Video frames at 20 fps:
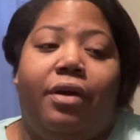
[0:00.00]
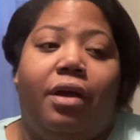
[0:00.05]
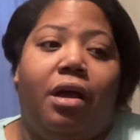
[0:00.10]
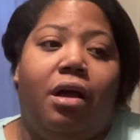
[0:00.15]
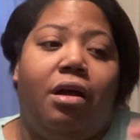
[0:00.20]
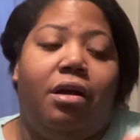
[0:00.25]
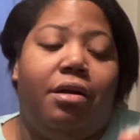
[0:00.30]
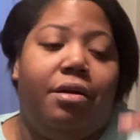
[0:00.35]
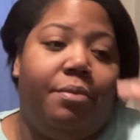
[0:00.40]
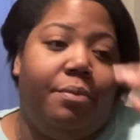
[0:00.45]

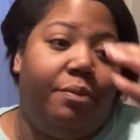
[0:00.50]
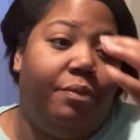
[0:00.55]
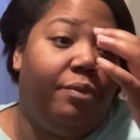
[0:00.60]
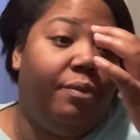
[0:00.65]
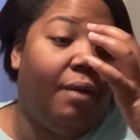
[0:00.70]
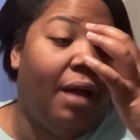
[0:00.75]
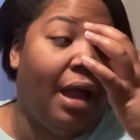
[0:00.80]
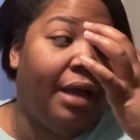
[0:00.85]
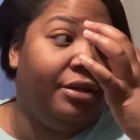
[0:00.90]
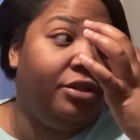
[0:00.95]

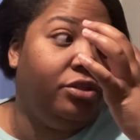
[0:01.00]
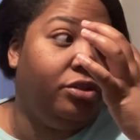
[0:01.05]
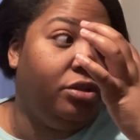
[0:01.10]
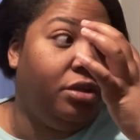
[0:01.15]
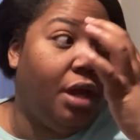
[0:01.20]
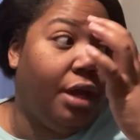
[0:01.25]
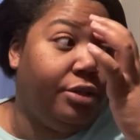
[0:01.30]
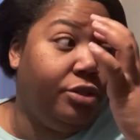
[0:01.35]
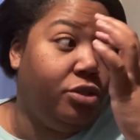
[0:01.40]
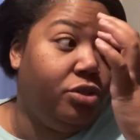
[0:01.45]

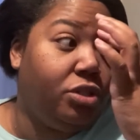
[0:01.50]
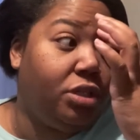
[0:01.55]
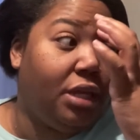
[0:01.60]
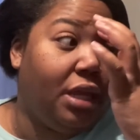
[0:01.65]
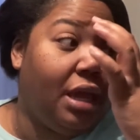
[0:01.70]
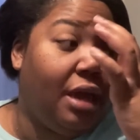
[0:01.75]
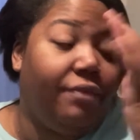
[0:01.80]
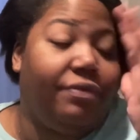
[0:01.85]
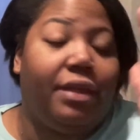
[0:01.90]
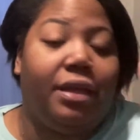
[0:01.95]
I usually
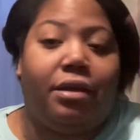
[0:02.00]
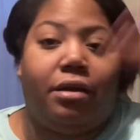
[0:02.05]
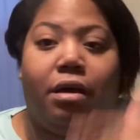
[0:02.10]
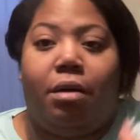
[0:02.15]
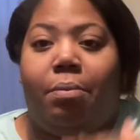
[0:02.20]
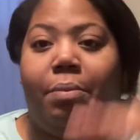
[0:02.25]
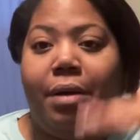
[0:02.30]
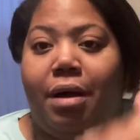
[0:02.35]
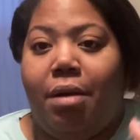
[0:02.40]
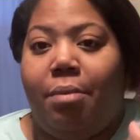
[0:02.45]
have like a
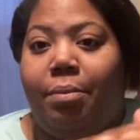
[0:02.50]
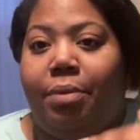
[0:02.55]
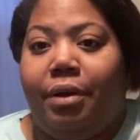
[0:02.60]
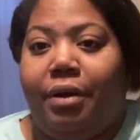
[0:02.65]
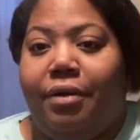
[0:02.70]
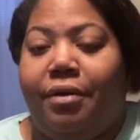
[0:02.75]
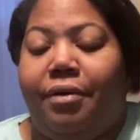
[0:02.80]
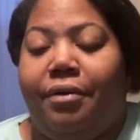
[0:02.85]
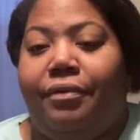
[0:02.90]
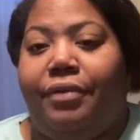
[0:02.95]
pump
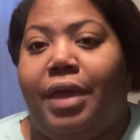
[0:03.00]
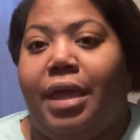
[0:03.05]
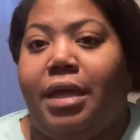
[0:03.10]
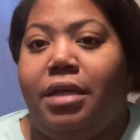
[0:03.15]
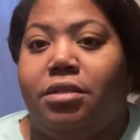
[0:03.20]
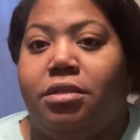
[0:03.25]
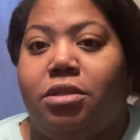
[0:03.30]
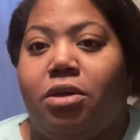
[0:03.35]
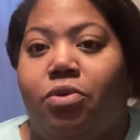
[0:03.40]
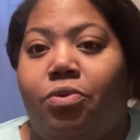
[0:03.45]
of
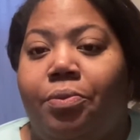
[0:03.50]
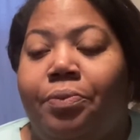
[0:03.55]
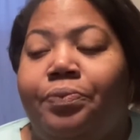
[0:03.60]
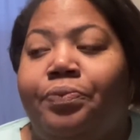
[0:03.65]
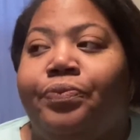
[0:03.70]
hand soap,